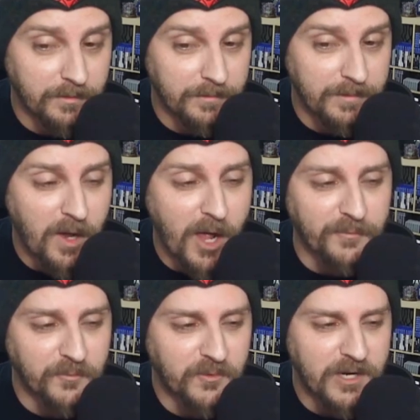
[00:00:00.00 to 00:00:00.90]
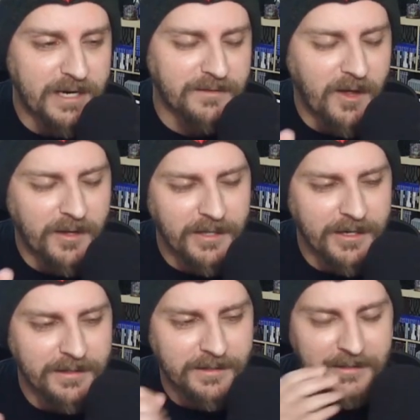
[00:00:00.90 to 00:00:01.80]
Not
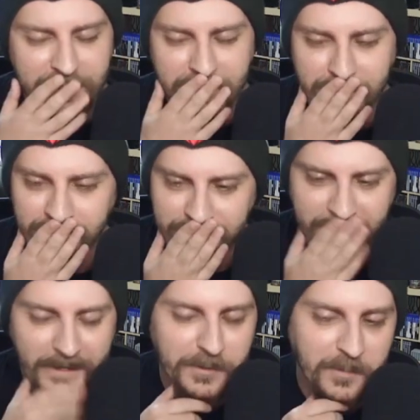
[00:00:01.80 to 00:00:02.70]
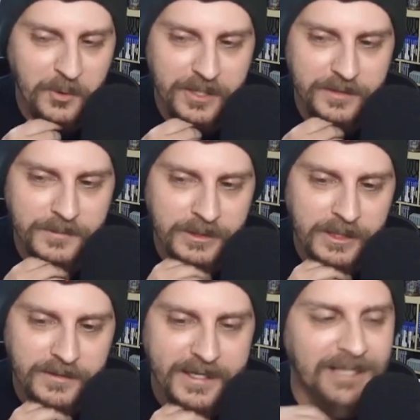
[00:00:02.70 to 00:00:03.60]
like it's how do I put it?
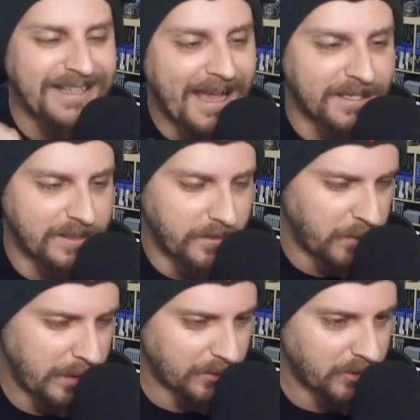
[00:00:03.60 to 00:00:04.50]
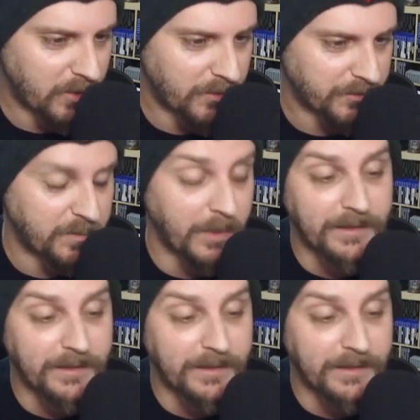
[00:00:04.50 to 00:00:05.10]
Like classes of people almost, but